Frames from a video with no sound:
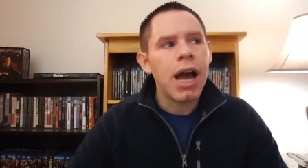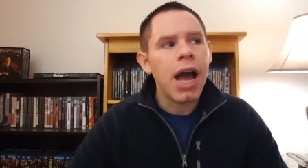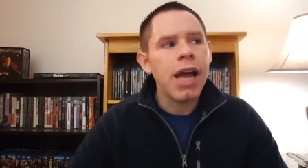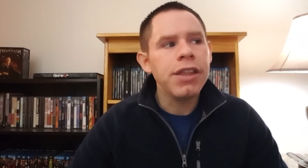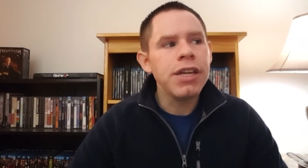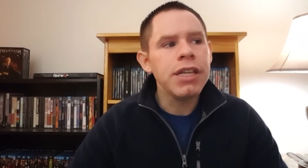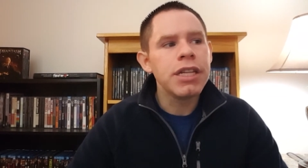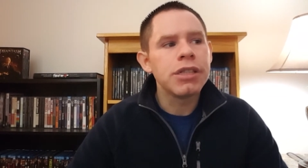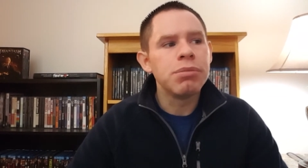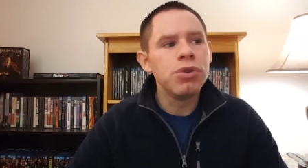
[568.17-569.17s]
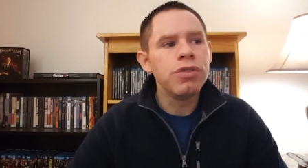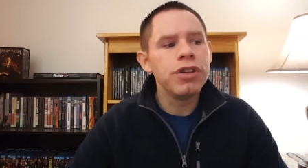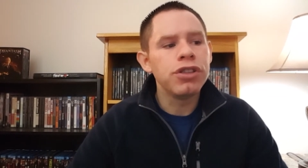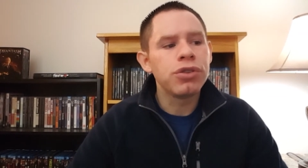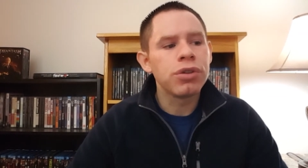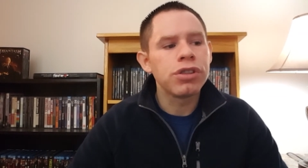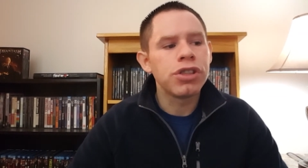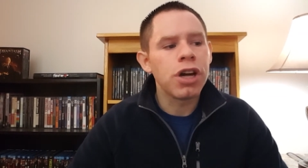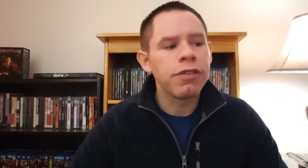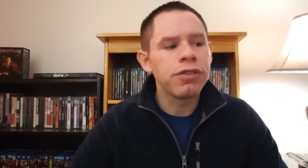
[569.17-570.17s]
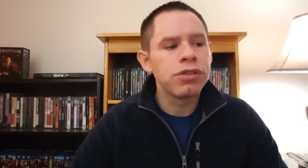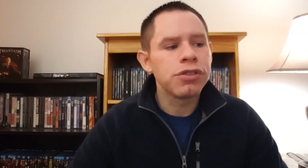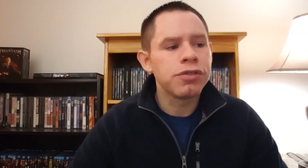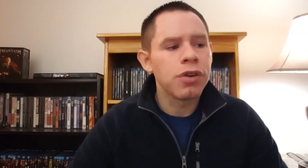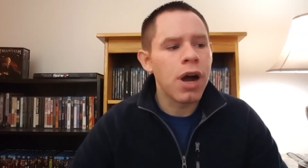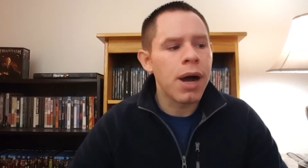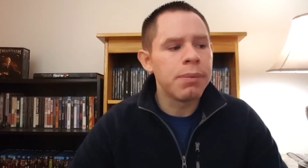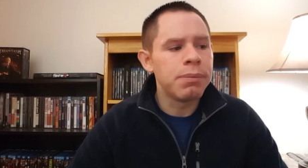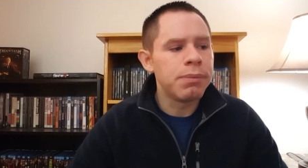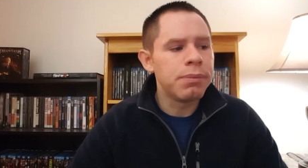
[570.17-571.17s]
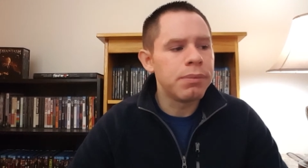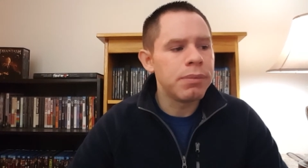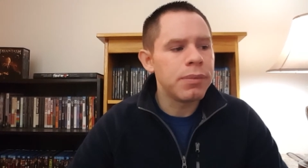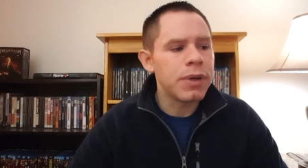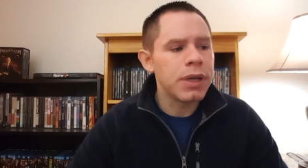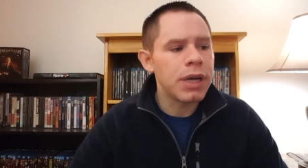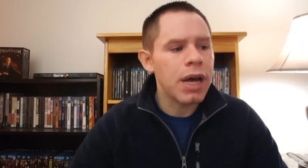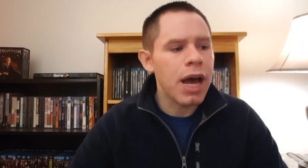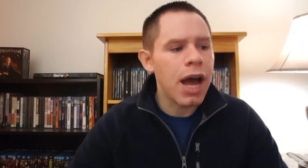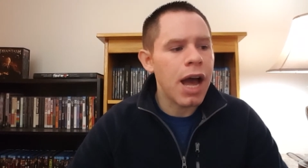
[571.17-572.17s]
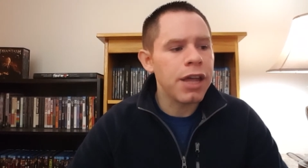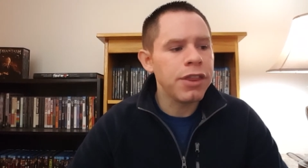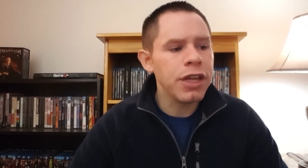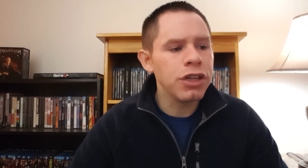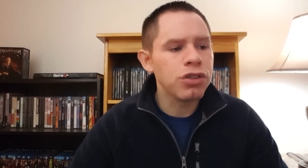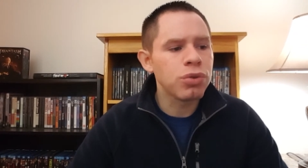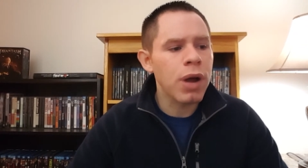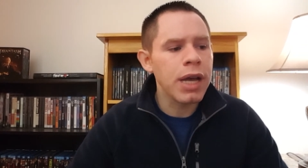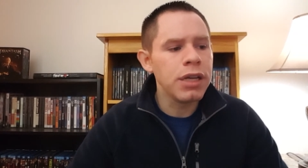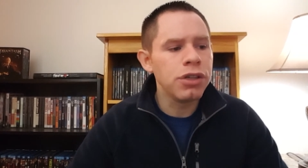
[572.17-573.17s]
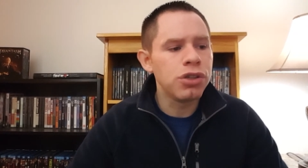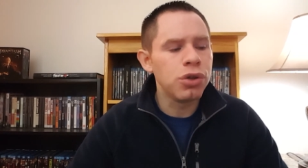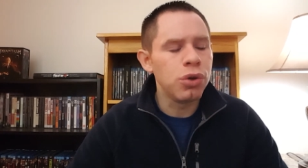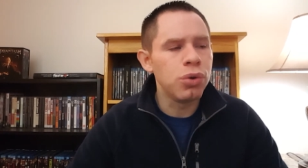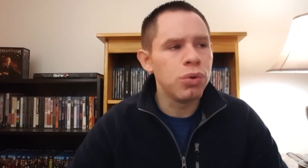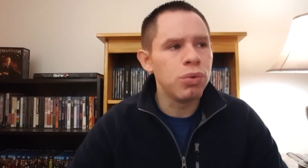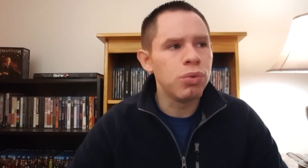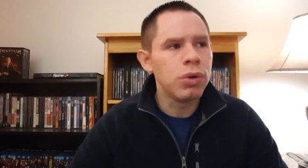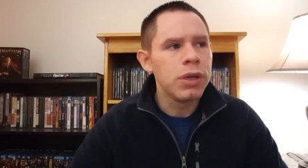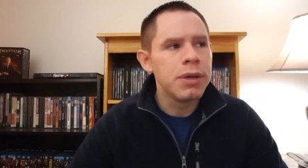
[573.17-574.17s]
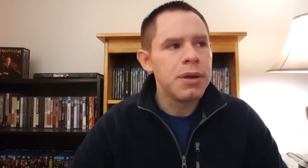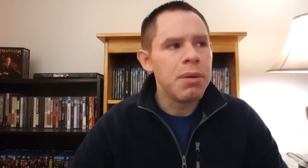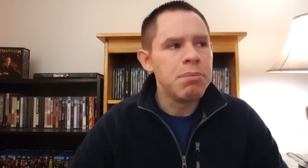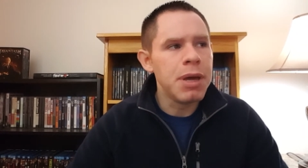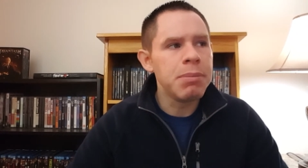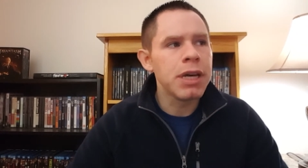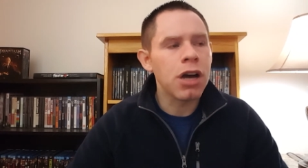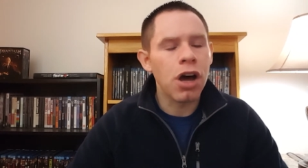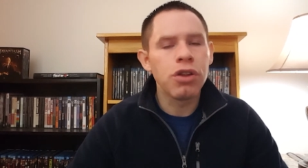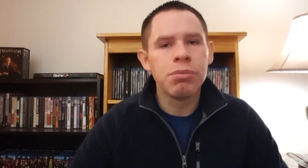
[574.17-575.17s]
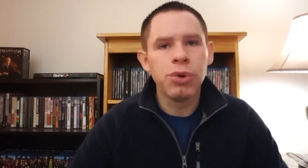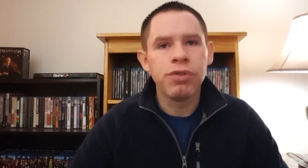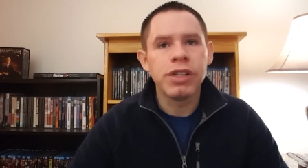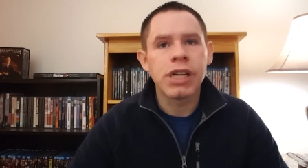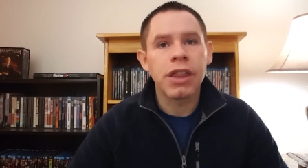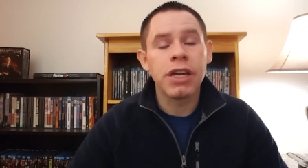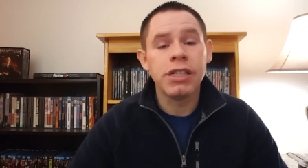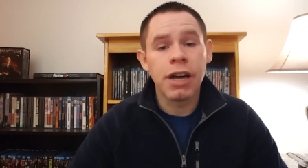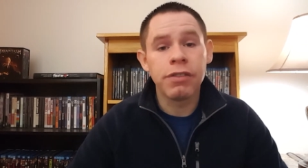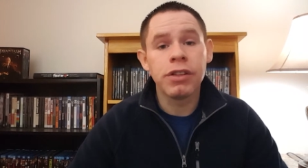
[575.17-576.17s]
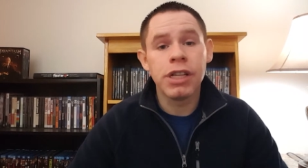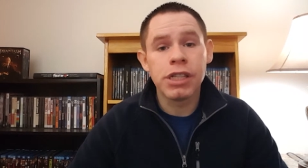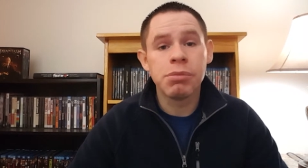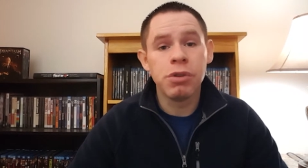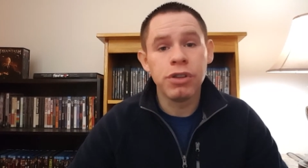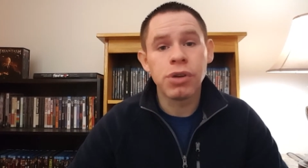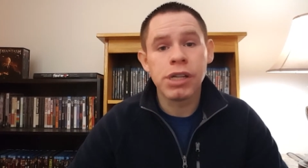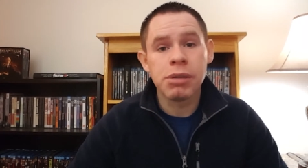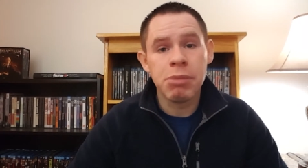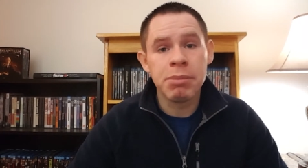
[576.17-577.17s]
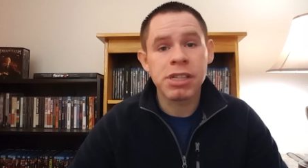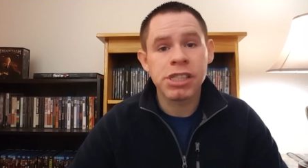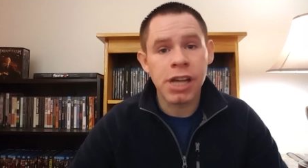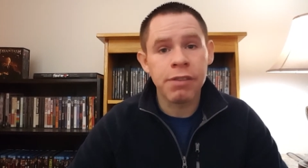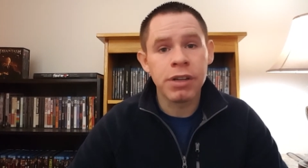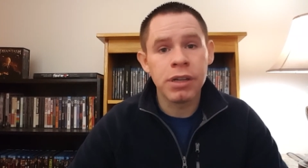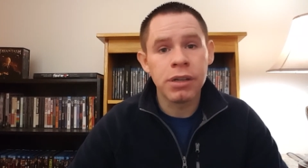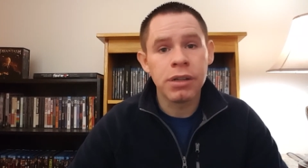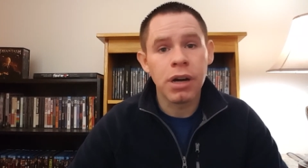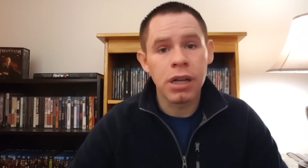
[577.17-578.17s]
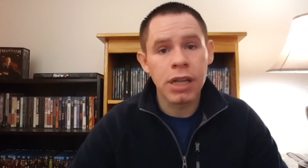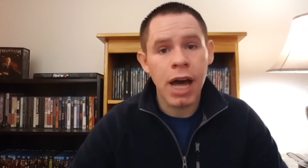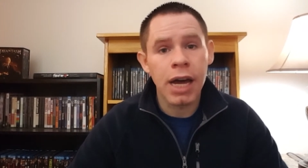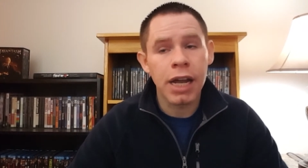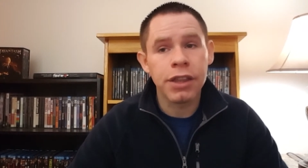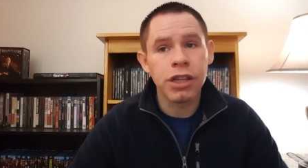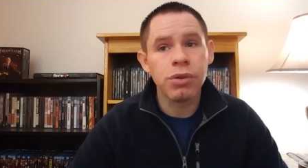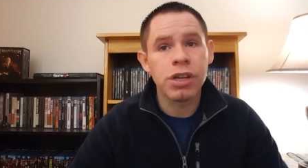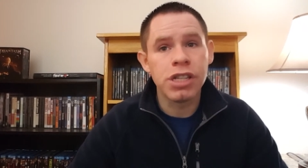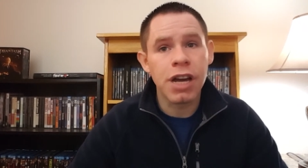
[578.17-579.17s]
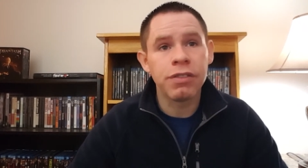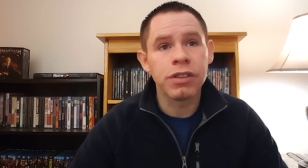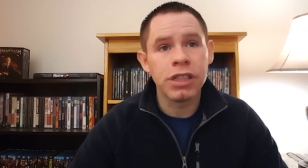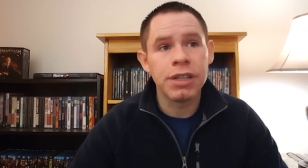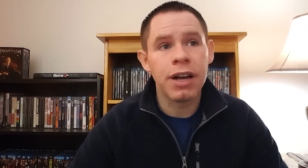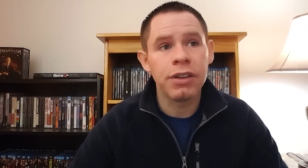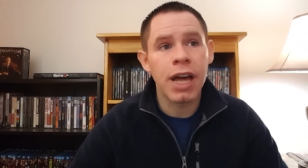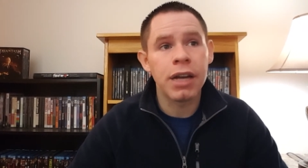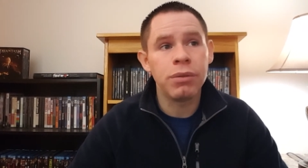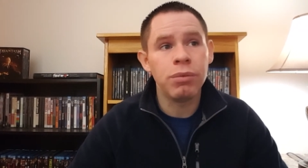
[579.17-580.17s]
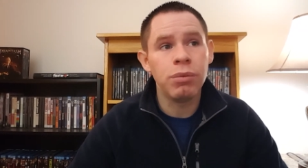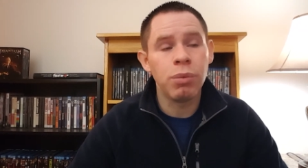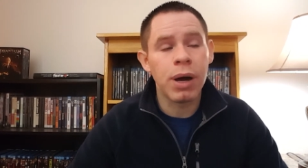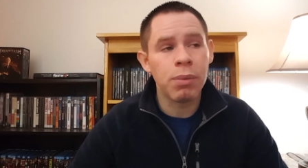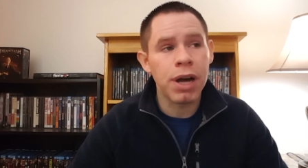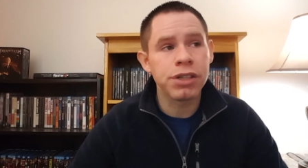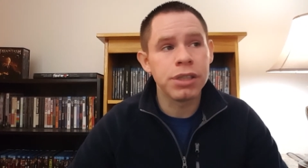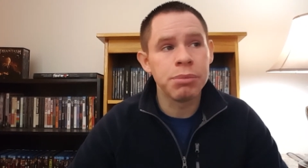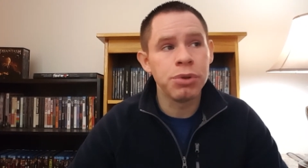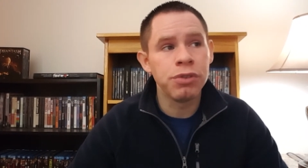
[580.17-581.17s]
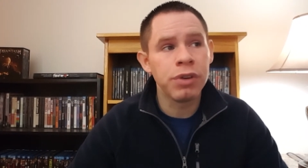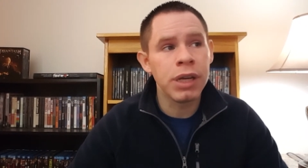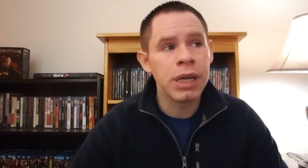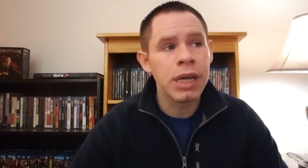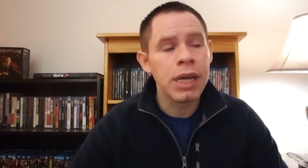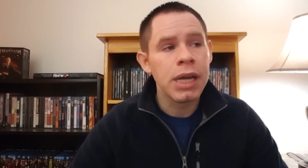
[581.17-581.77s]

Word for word: I think this movie sort of suffers from I think trying to mimic other movies. I think definitely this movie tries to mimic 7 a lot. I think you can definitely tell that while watching the movie